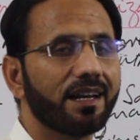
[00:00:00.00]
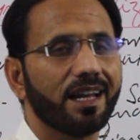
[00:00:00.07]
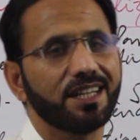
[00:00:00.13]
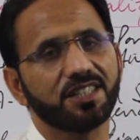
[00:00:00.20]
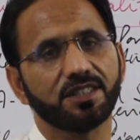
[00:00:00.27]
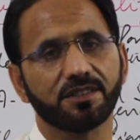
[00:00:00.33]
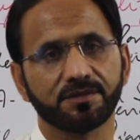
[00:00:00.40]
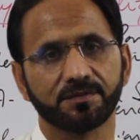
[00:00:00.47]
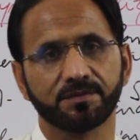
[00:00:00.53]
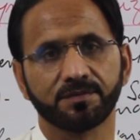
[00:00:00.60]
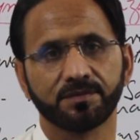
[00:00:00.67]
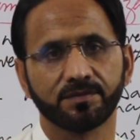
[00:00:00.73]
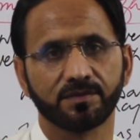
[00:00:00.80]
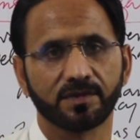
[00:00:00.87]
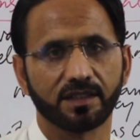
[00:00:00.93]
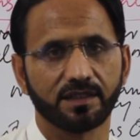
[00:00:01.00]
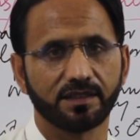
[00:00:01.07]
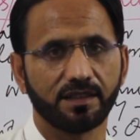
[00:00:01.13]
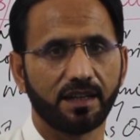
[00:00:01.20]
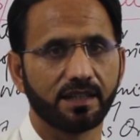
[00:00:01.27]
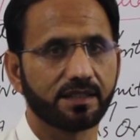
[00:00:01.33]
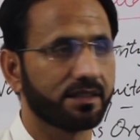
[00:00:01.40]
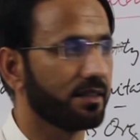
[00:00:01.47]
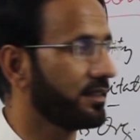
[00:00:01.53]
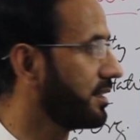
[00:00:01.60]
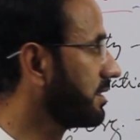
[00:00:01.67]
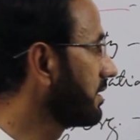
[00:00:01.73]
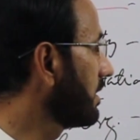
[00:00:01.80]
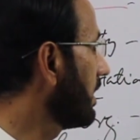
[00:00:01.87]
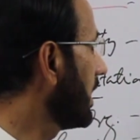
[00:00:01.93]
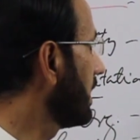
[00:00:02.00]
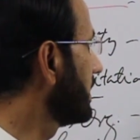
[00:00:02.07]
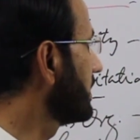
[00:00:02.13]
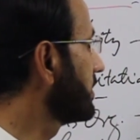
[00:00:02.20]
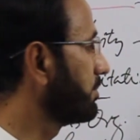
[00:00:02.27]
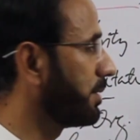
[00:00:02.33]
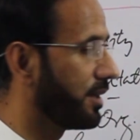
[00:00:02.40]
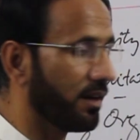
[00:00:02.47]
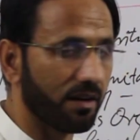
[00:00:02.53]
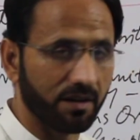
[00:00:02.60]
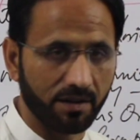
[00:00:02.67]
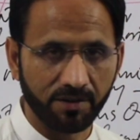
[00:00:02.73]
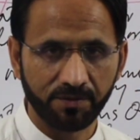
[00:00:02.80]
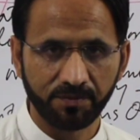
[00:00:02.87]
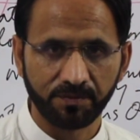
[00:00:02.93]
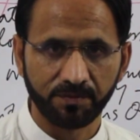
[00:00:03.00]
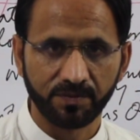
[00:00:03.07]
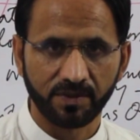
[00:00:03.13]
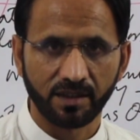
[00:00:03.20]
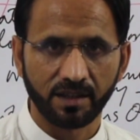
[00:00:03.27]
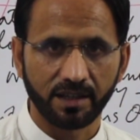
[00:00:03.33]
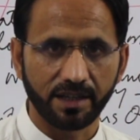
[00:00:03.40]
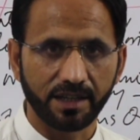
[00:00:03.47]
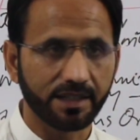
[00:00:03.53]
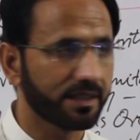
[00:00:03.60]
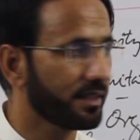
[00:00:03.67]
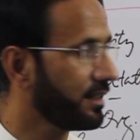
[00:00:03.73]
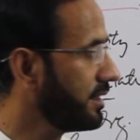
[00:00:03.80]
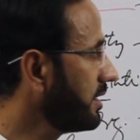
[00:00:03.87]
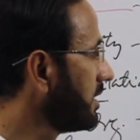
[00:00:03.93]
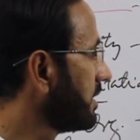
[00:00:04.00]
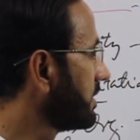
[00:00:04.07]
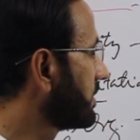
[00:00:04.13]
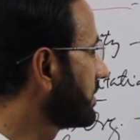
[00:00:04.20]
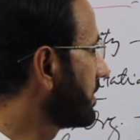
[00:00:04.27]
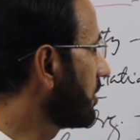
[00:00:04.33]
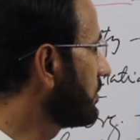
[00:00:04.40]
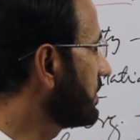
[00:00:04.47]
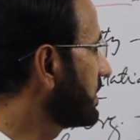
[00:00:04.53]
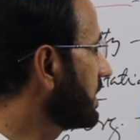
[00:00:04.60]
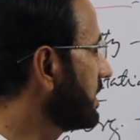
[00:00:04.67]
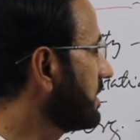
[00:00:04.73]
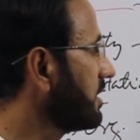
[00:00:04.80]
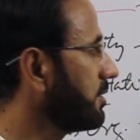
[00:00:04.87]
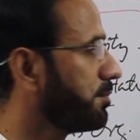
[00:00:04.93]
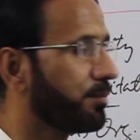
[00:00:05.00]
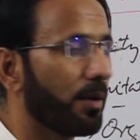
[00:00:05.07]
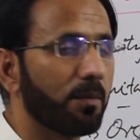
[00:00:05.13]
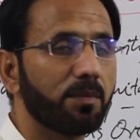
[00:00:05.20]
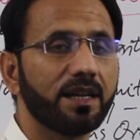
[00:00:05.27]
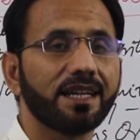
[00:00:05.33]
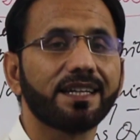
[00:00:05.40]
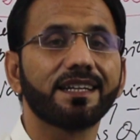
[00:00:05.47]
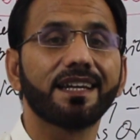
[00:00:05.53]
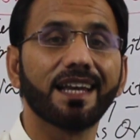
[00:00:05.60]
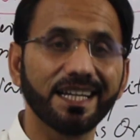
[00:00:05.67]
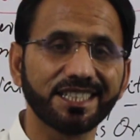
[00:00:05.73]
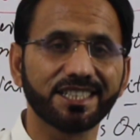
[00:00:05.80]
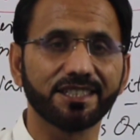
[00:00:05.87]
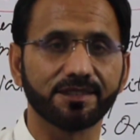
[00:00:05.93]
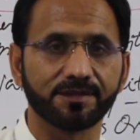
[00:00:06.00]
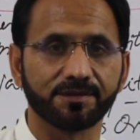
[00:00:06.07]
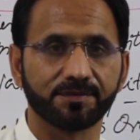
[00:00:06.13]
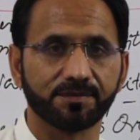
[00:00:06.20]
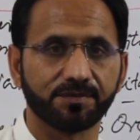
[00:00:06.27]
Relation. Director General I S P R. Inter Services Public Relation.